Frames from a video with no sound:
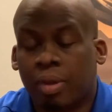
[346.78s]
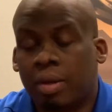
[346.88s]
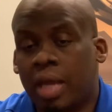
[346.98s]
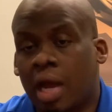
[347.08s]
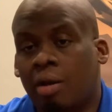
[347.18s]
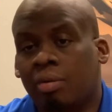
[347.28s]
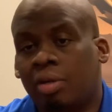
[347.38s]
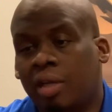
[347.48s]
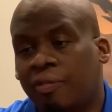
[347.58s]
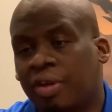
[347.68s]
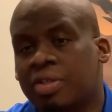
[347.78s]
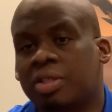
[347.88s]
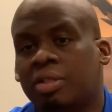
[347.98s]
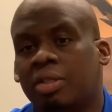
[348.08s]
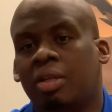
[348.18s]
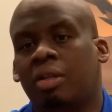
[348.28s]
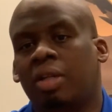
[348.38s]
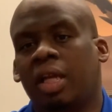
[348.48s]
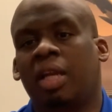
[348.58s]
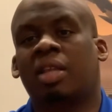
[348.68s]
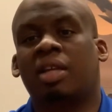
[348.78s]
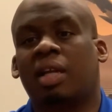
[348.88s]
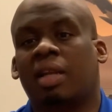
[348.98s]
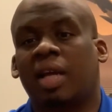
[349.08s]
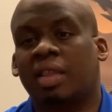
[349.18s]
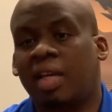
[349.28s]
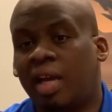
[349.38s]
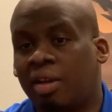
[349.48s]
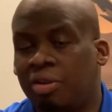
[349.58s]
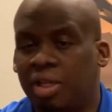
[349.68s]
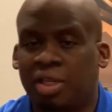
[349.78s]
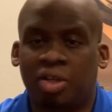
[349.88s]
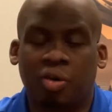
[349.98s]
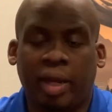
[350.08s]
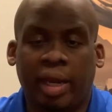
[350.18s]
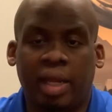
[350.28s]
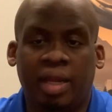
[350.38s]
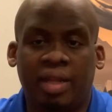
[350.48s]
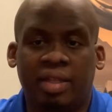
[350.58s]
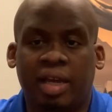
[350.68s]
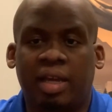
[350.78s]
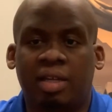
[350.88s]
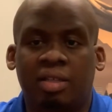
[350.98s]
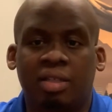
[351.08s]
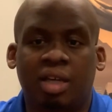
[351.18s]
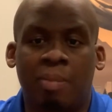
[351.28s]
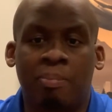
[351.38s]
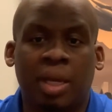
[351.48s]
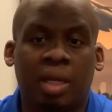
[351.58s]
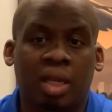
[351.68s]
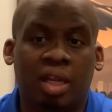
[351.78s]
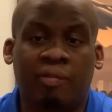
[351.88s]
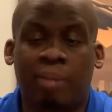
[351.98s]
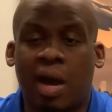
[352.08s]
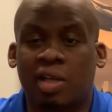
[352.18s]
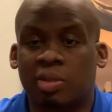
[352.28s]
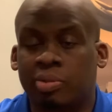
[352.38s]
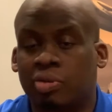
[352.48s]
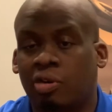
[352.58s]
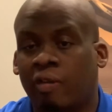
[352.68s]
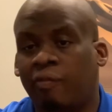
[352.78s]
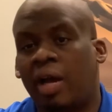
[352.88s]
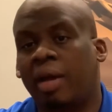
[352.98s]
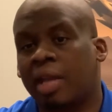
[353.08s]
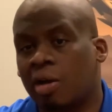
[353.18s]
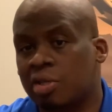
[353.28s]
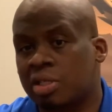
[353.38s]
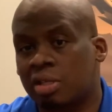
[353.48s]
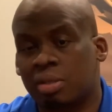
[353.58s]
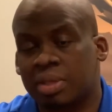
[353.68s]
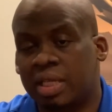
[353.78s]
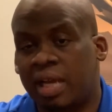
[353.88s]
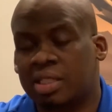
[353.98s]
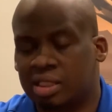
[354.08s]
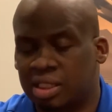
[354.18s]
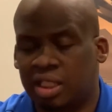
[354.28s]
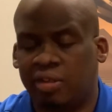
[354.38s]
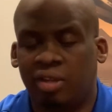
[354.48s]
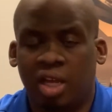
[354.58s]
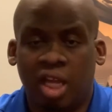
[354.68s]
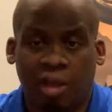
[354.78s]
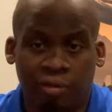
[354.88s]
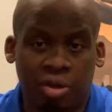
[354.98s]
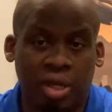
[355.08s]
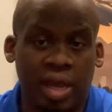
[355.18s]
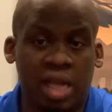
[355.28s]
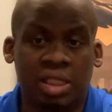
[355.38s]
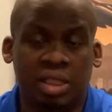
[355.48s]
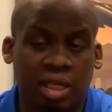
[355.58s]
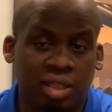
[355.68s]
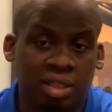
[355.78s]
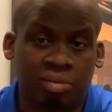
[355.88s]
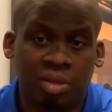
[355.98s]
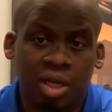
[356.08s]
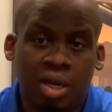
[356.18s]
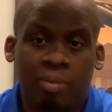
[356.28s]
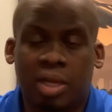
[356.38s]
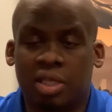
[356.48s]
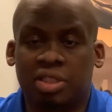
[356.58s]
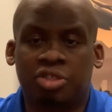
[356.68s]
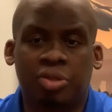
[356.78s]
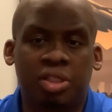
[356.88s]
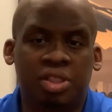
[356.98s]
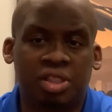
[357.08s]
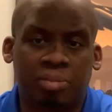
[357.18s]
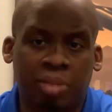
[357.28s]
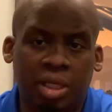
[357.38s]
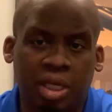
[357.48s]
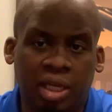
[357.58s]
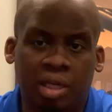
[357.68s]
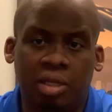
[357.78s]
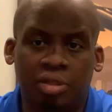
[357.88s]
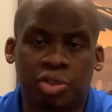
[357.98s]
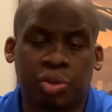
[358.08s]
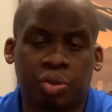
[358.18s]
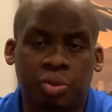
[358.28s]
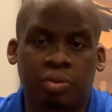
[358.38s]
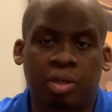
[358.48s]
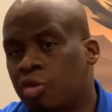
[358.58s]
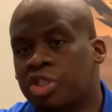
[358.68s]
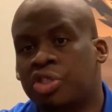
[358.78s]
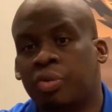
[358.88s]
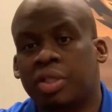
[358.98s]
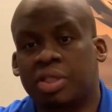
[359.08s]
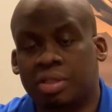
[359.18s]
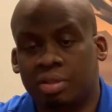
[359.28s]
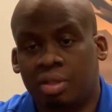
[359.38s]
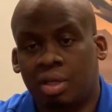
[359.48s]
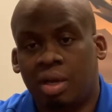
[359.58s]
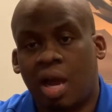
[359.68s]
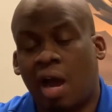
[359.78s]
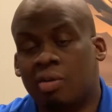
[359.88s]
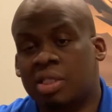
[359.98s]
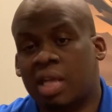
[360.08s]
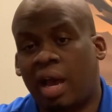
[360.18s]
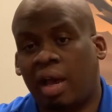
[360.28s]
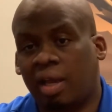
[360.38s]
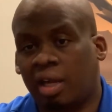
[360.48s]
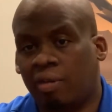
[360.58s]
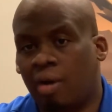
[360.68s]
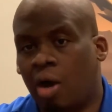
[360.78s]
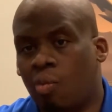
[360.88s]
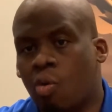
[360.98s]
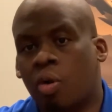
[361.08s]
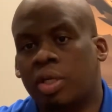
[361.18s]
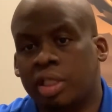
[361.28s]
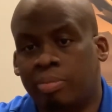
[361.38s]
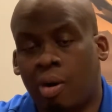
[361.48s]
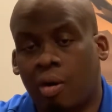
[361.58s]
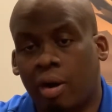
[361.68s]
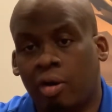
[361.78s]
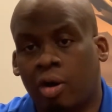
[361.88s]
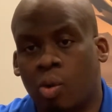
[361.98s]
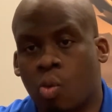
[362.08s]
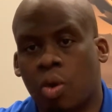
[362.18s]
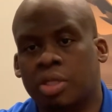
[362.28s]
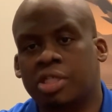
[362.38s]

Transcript: Now, if there's anything like that, you need to go ahead and get that amended if possible, or find out the circumstance and see if you could educate them, because there really shouldn't be any true restriction outside of a warranty part or a warranty